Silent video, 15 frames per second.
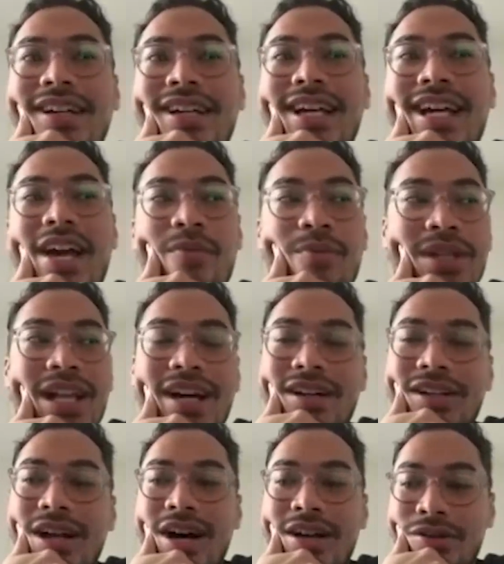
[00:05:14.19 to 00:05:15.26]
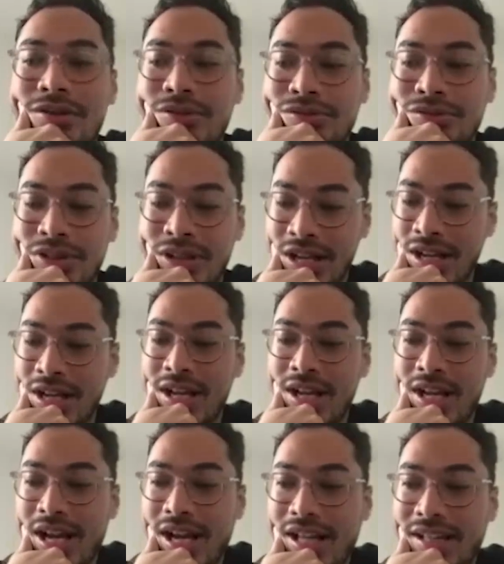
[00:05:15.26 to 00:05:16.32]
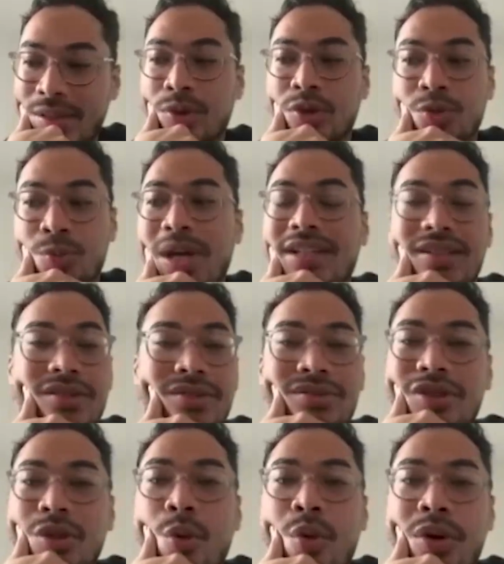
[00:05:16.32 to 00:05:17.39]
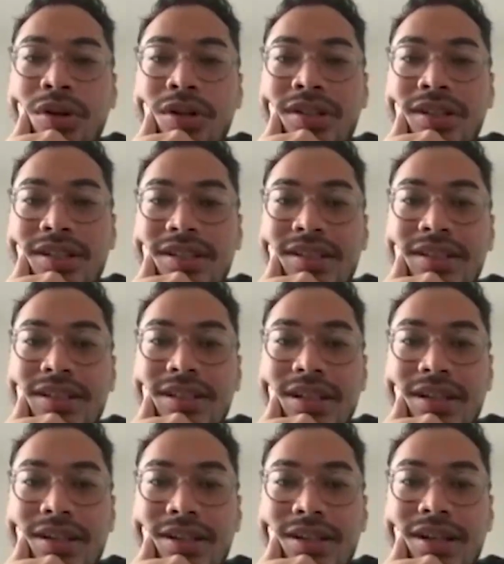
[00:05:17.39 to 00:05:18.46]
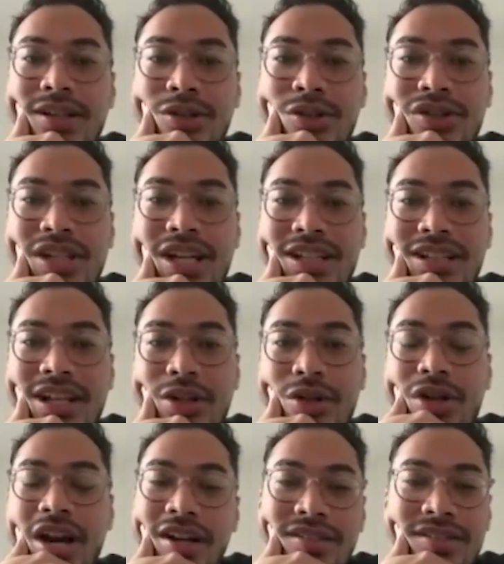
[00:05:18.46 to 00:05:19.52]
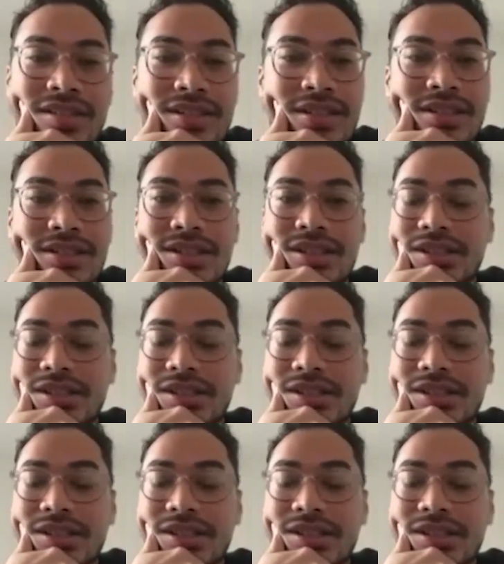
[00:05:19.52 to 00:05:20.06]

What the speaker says: gave me like a lot of, I think, perspective in the world, and understanding like your heritage.